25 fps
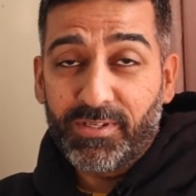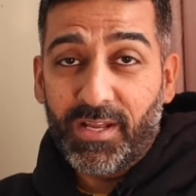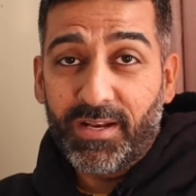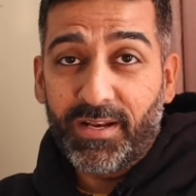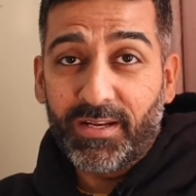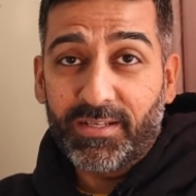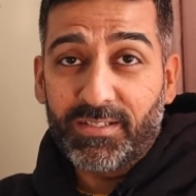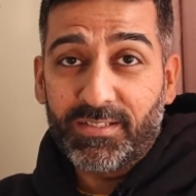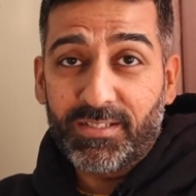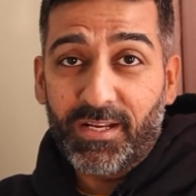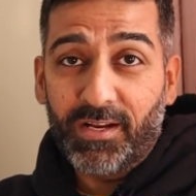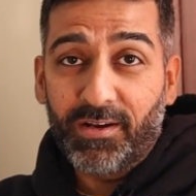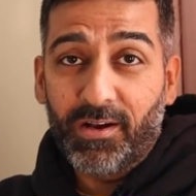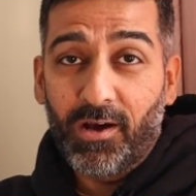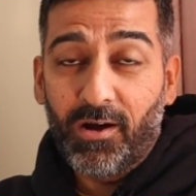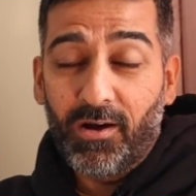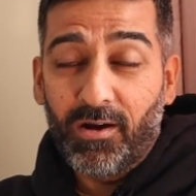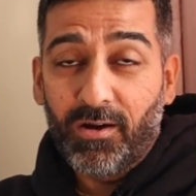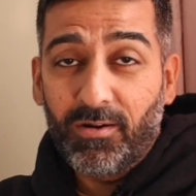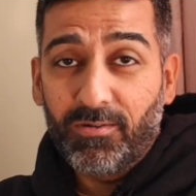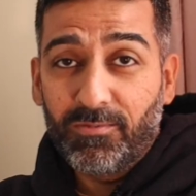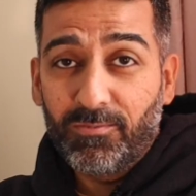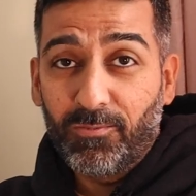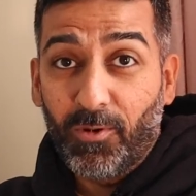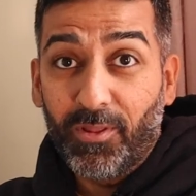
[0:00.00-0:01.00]

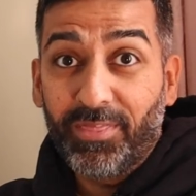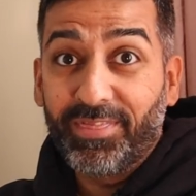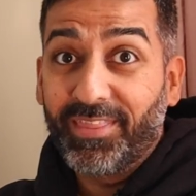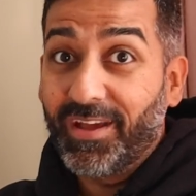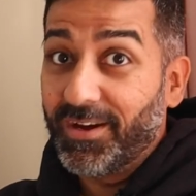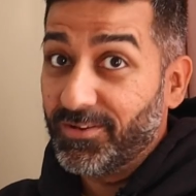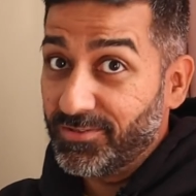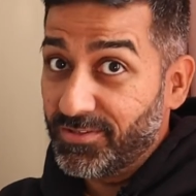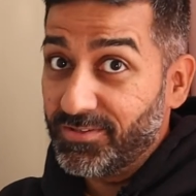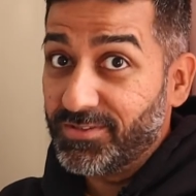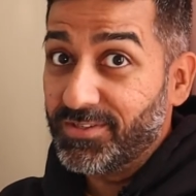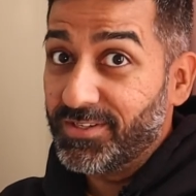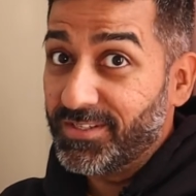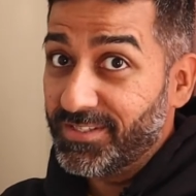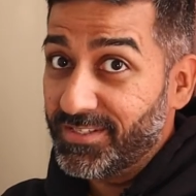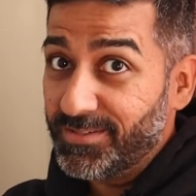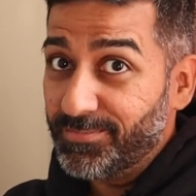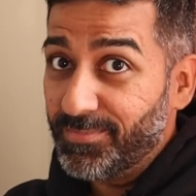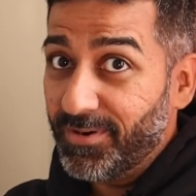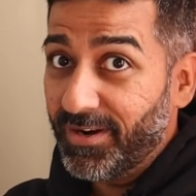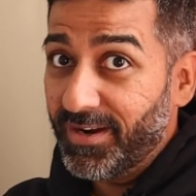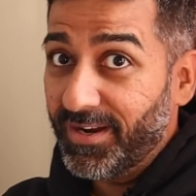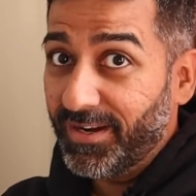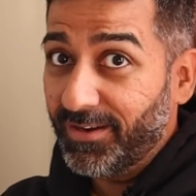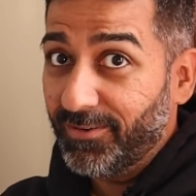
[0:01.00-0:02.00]
ZX10R
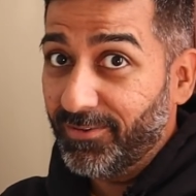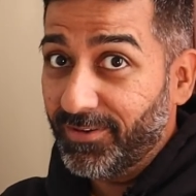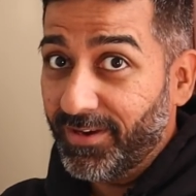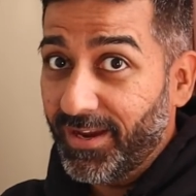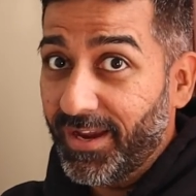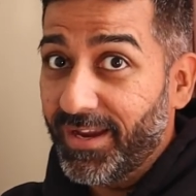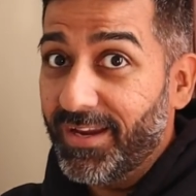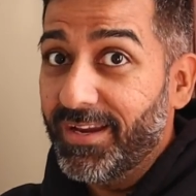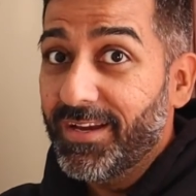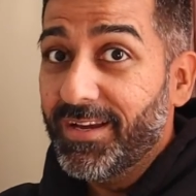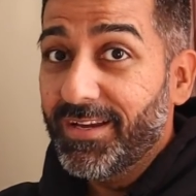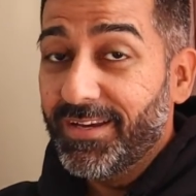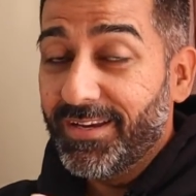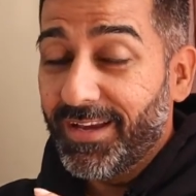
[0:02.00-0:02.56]
1000cc bike, okay?